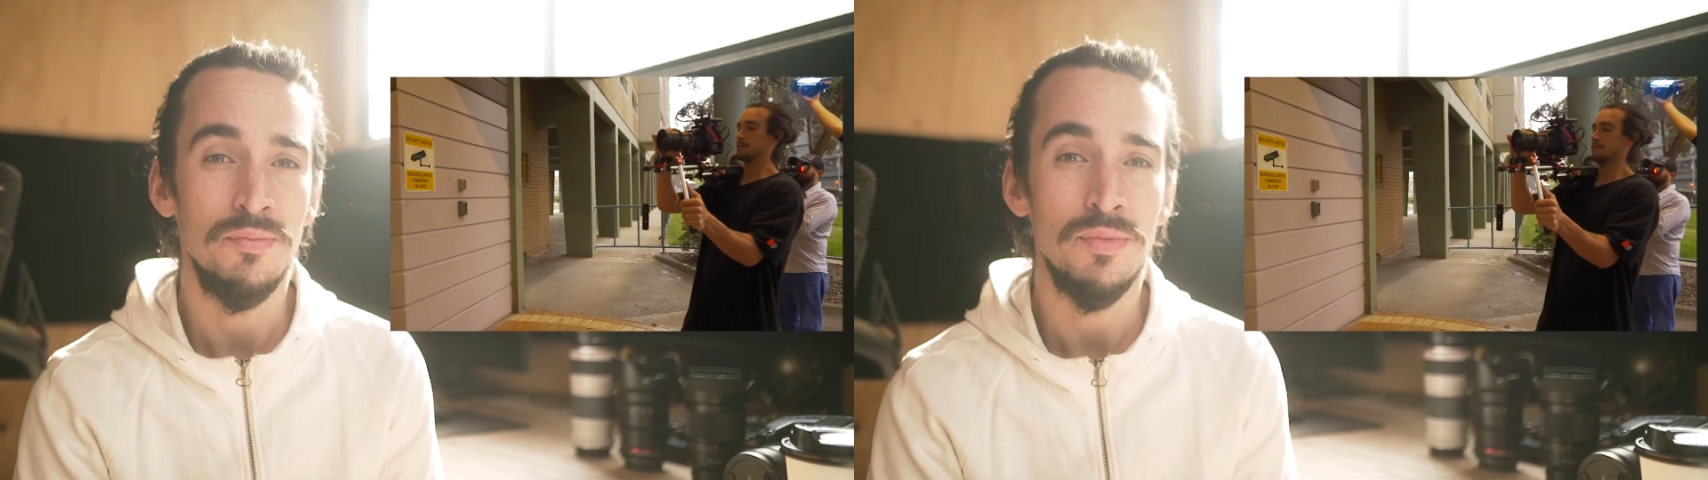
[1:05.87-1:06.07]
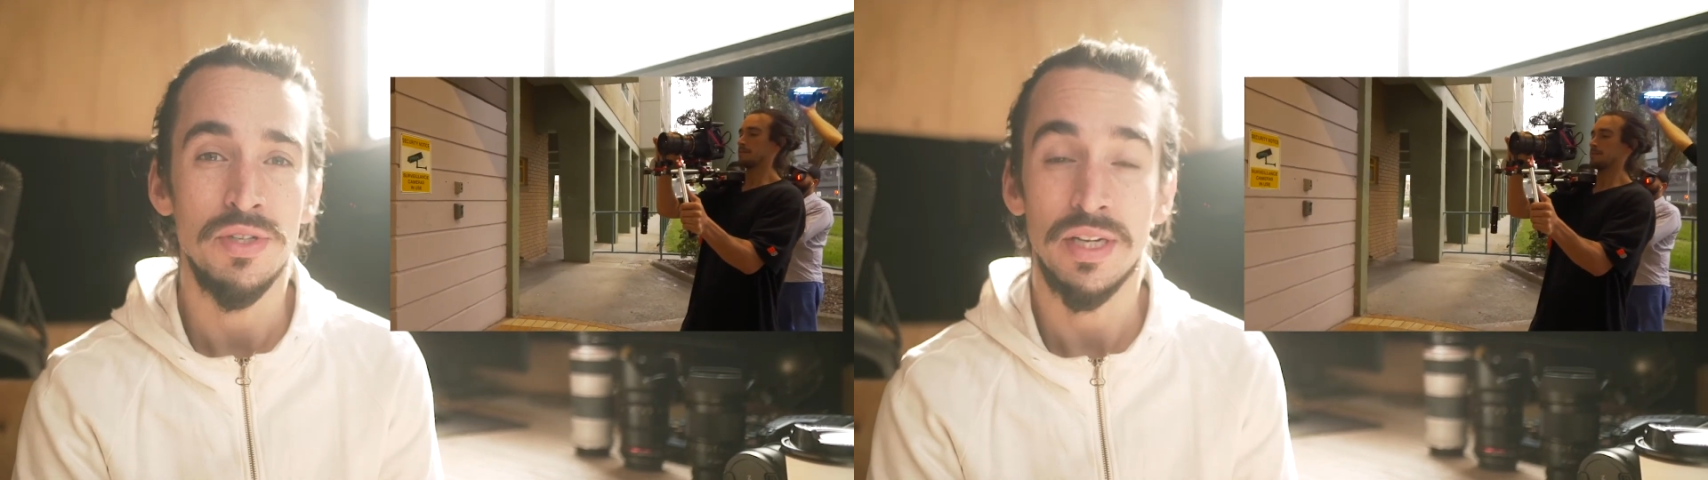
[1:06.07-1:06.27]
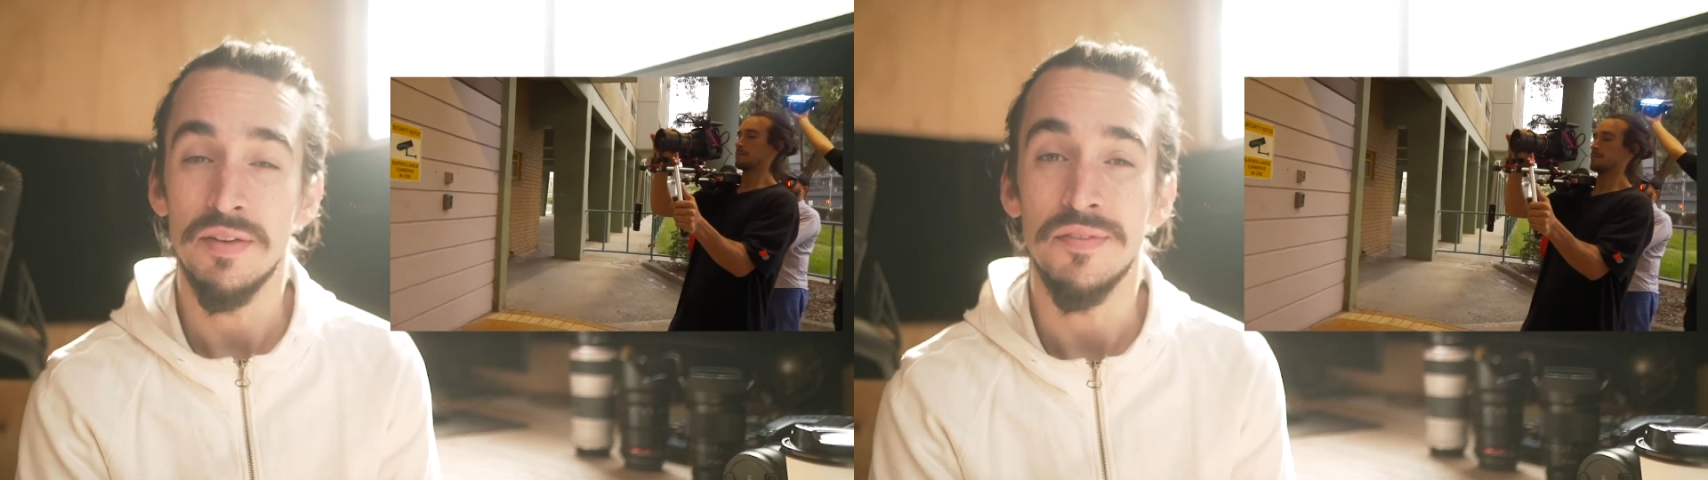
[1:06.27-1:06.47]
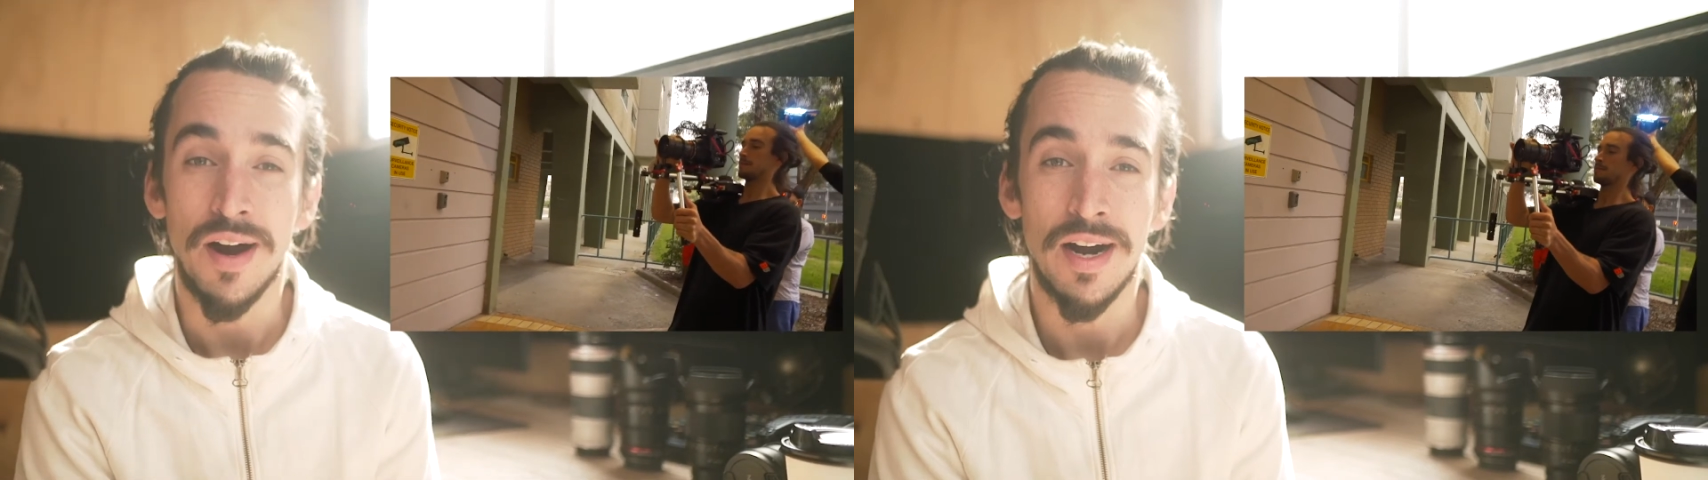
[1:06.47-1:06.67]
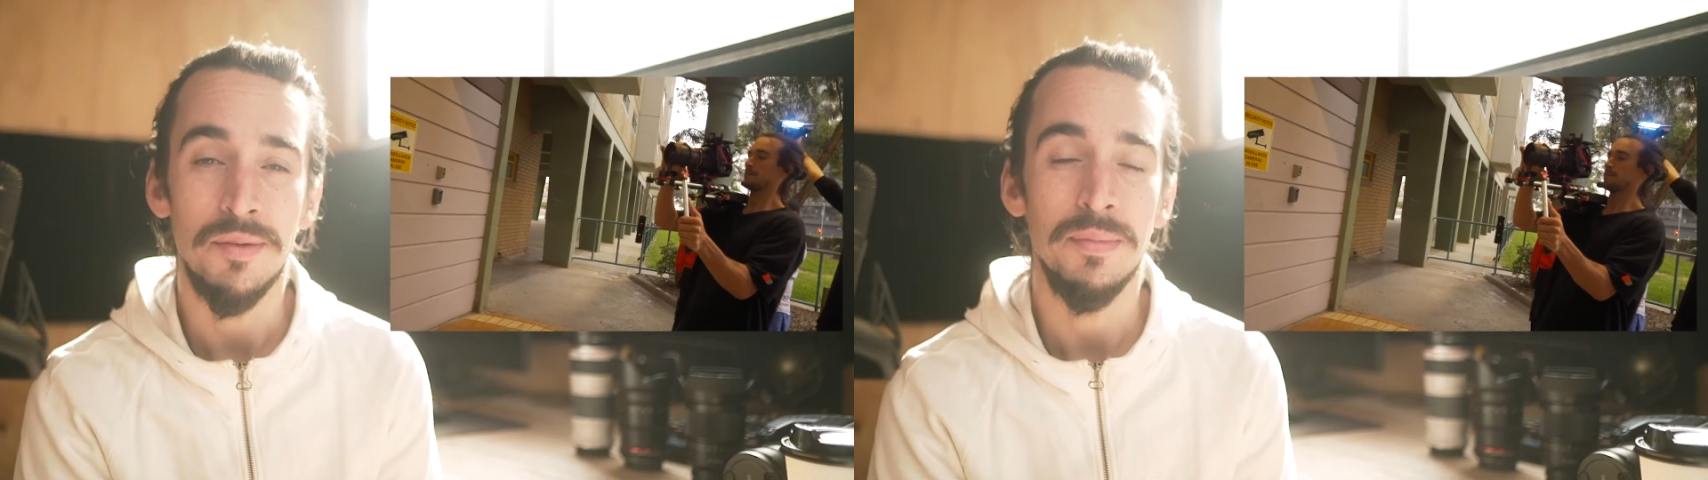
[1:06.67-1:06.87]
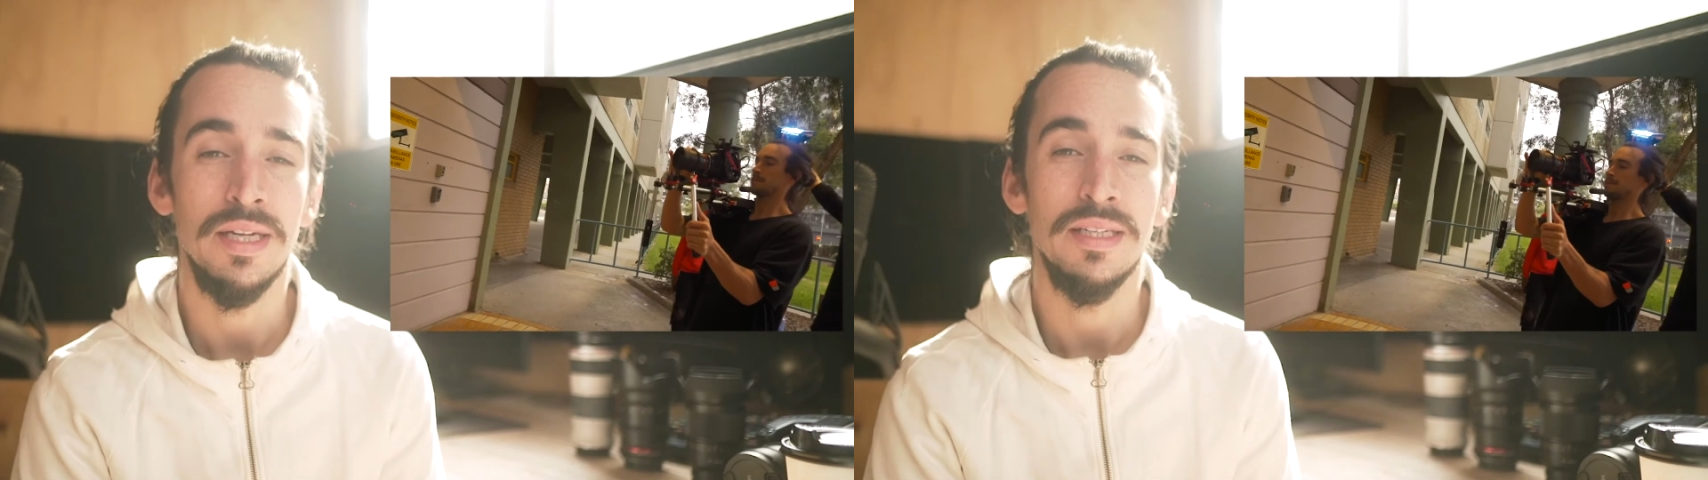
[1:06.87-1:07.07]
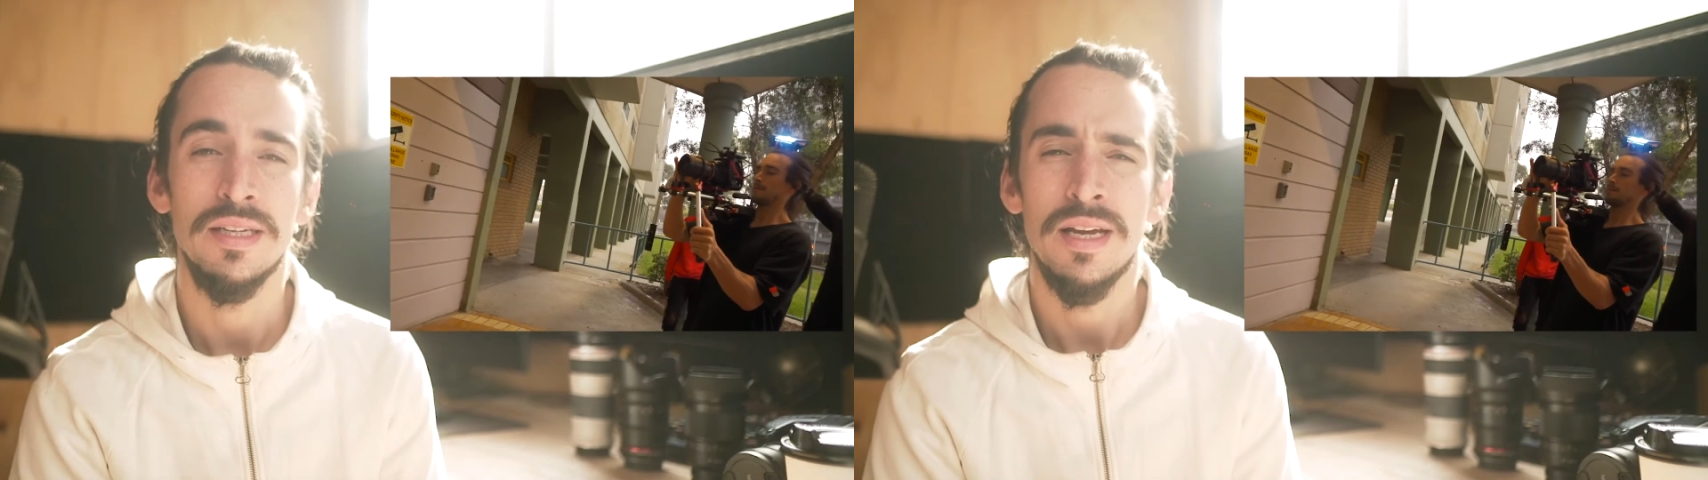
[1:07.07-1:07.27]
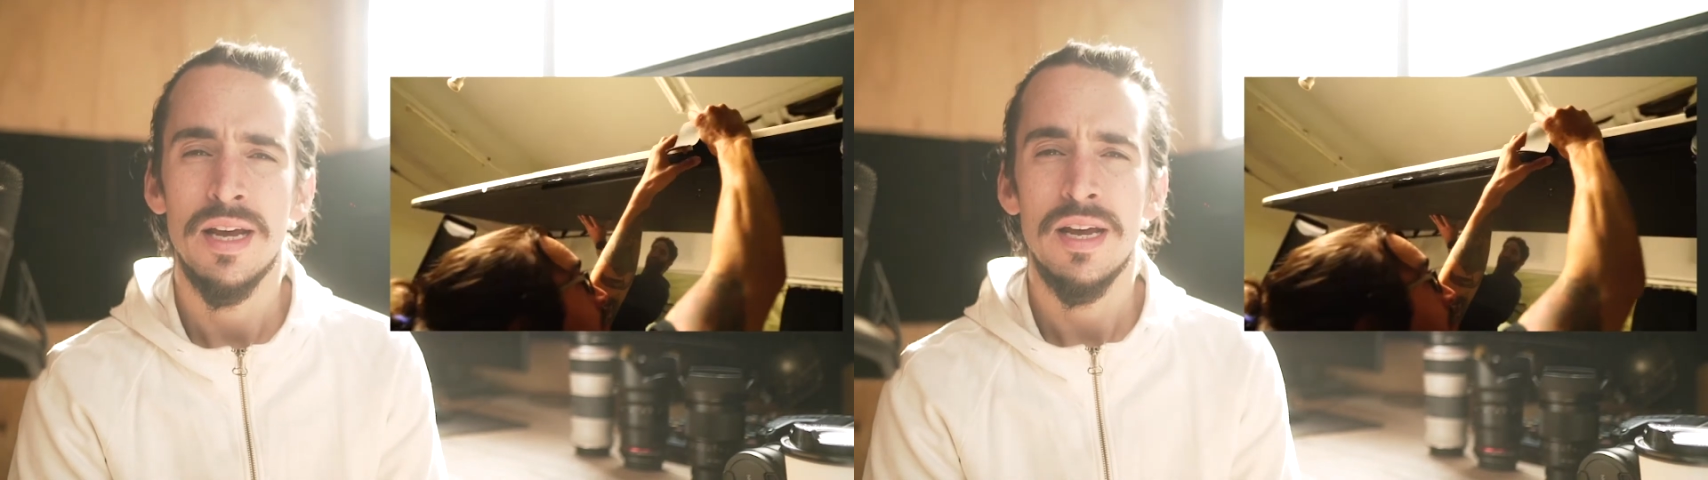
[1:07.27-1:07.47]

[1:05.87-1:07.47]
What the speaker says: music environment,